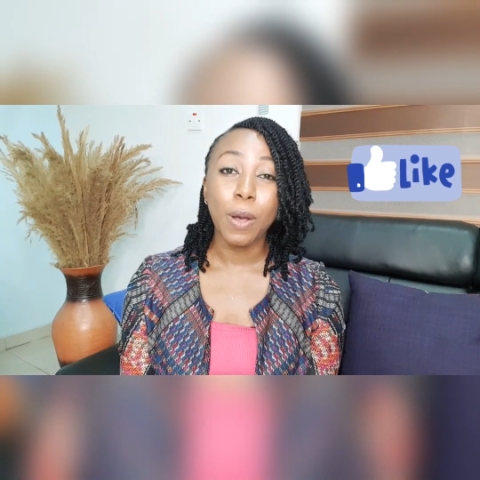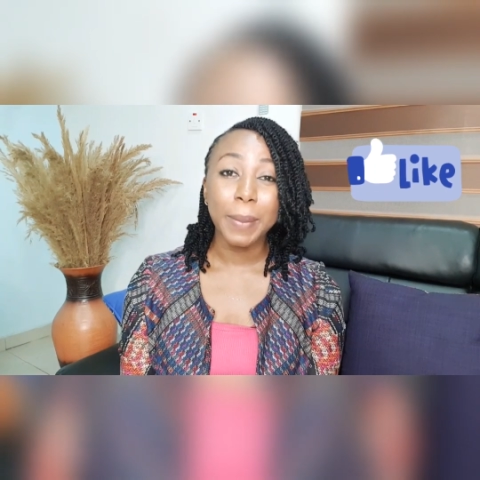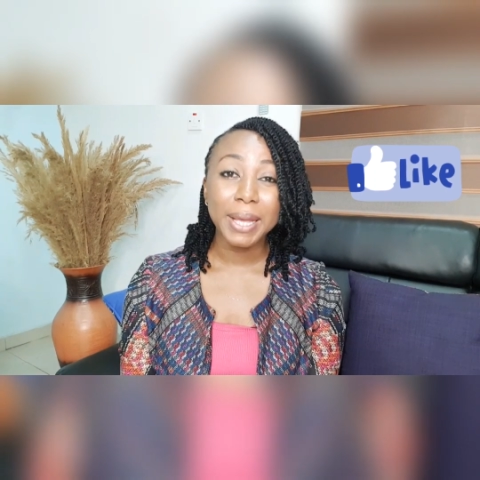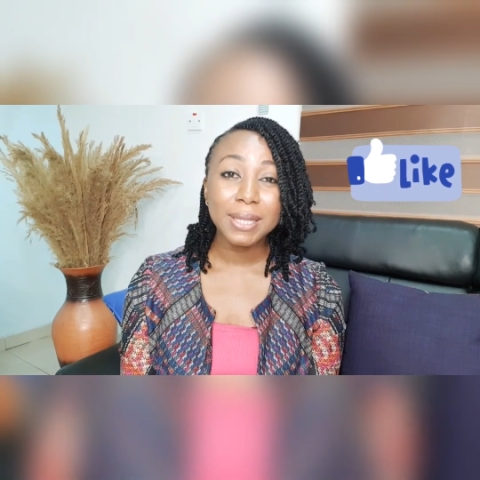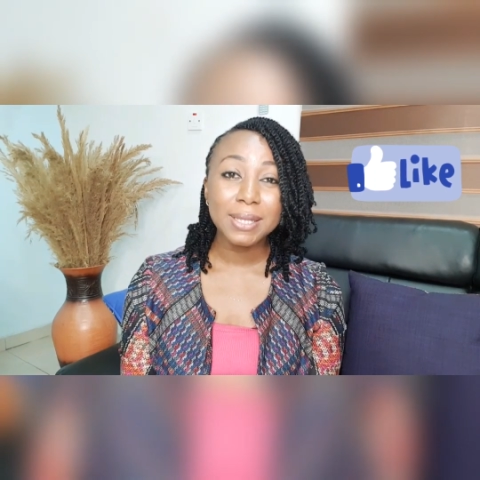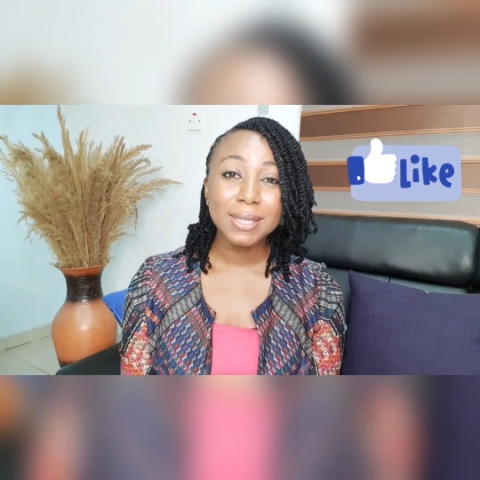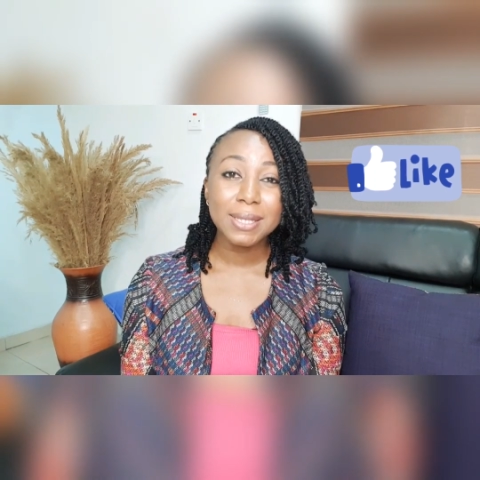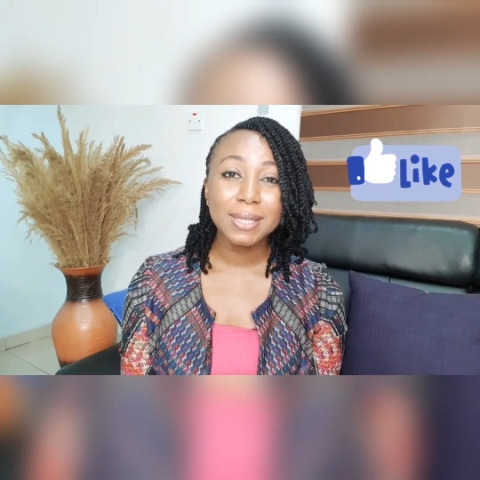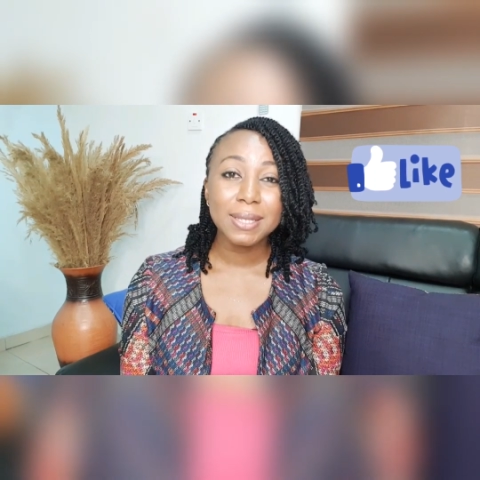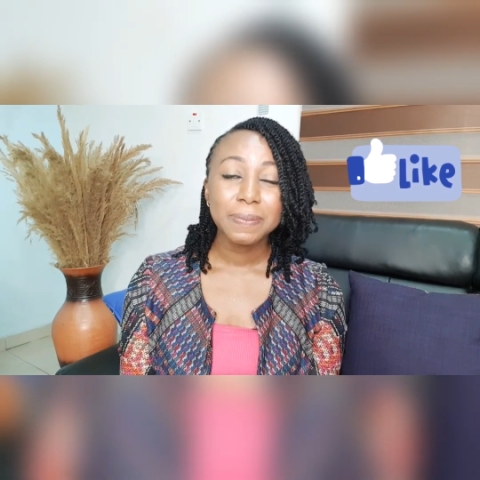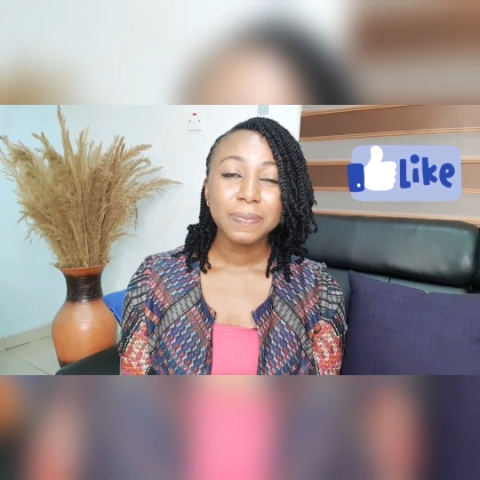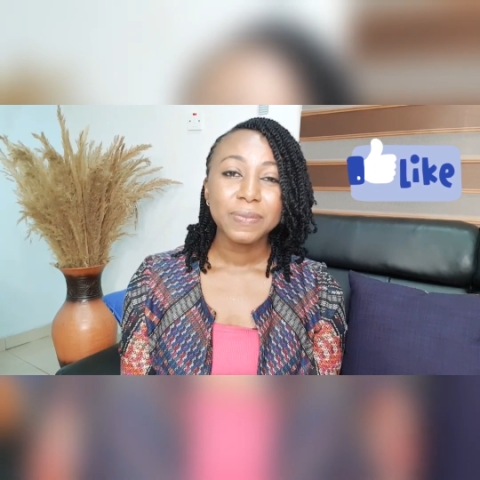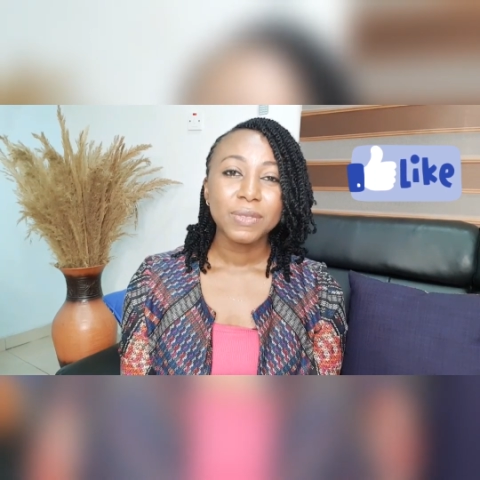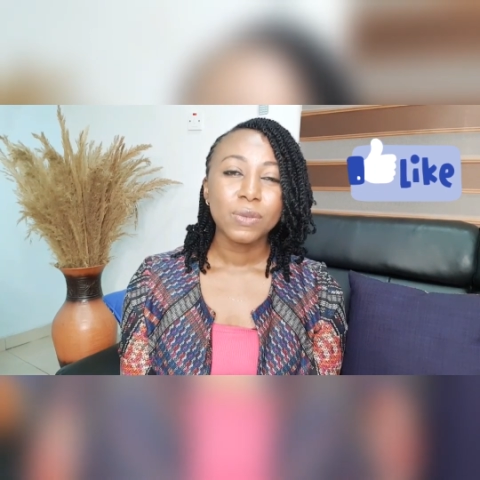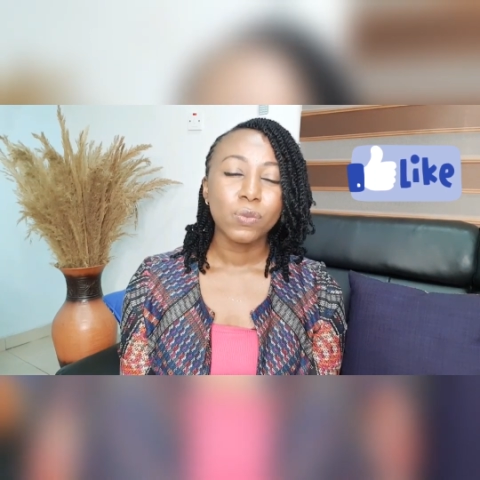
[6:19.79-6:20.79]
comments
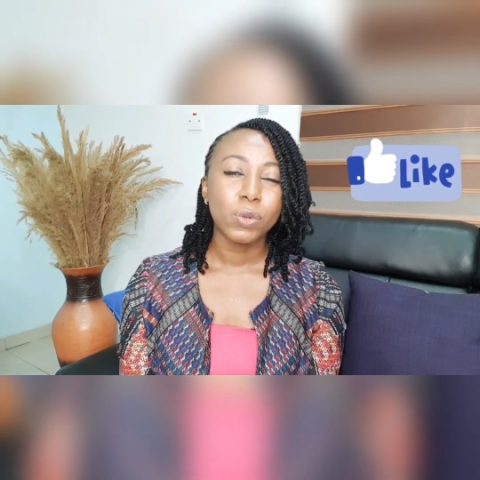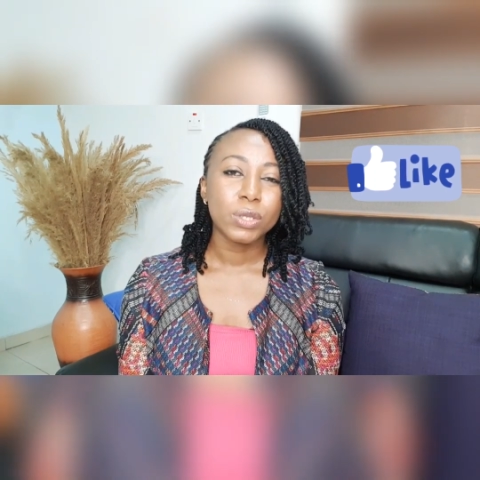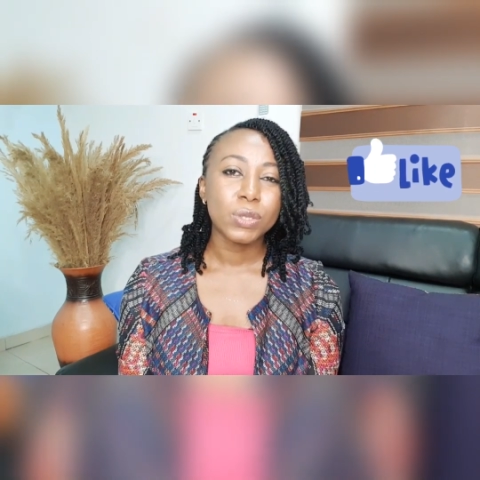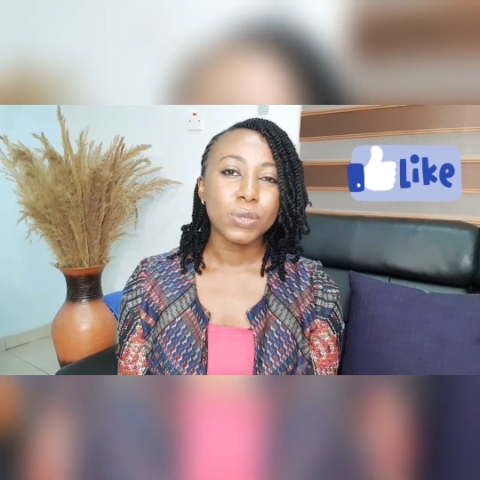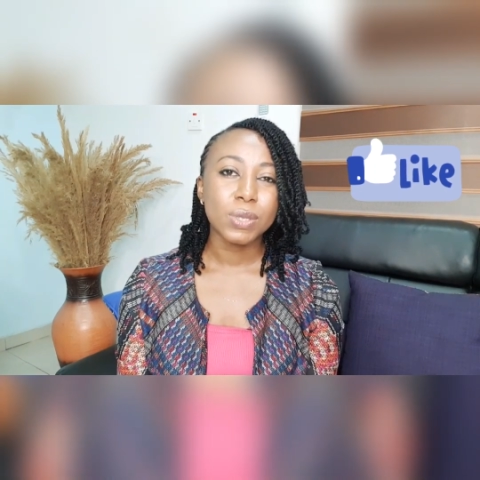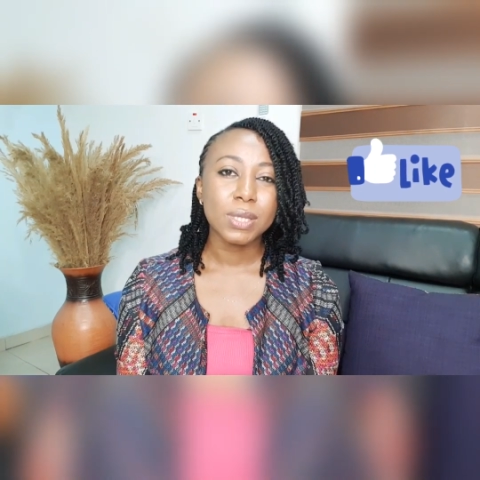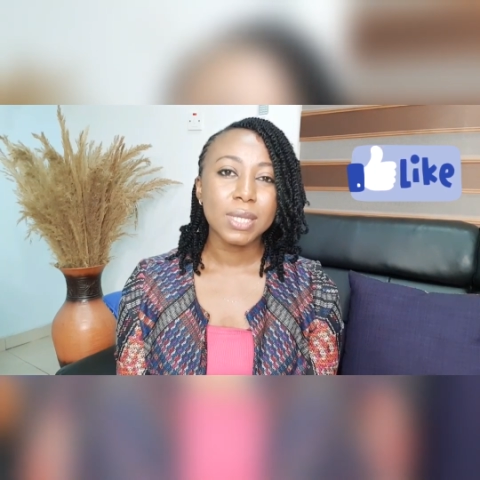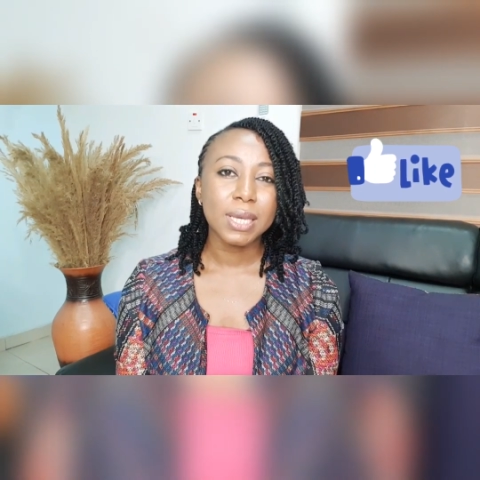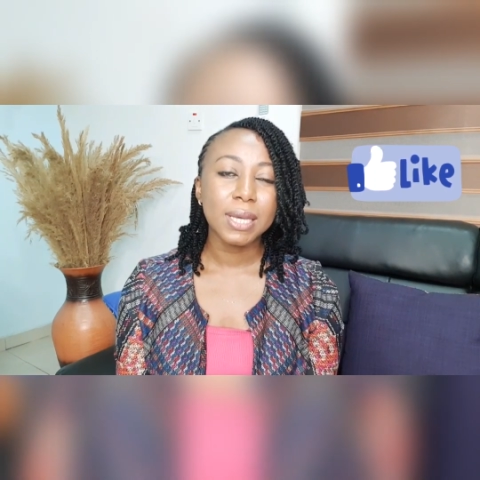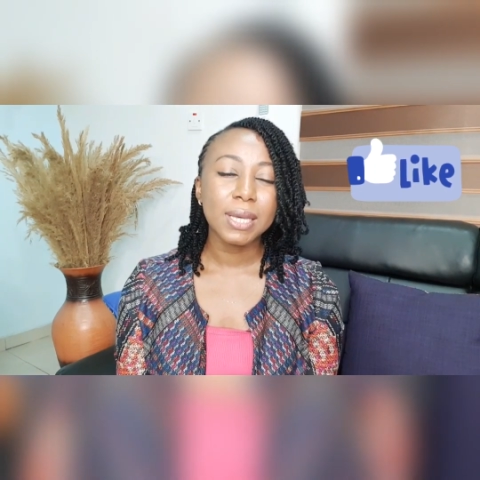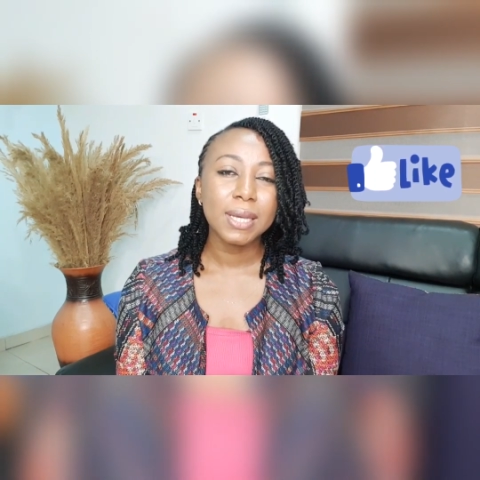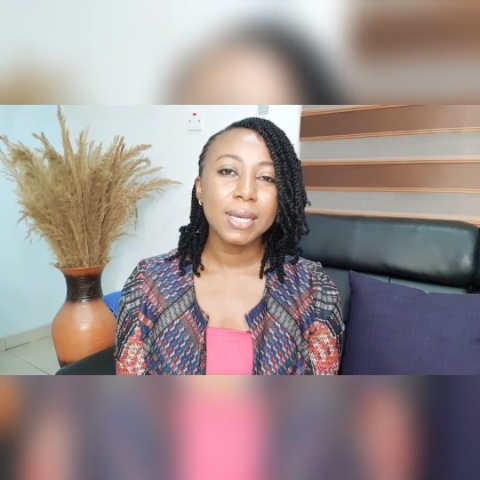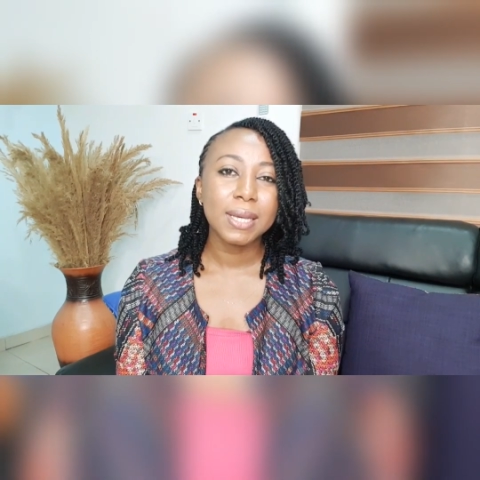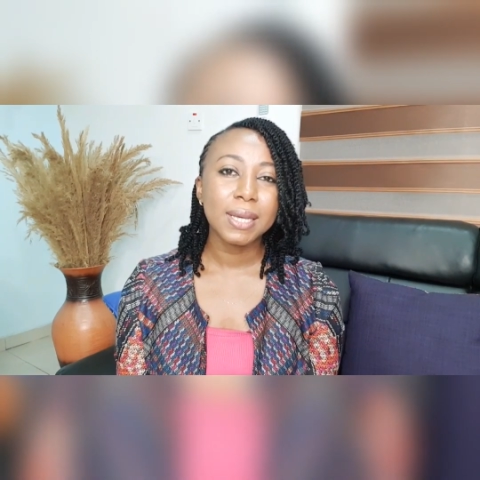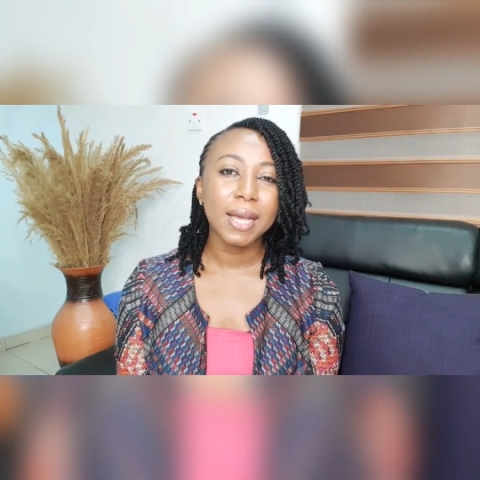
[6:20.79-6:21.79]
what you think,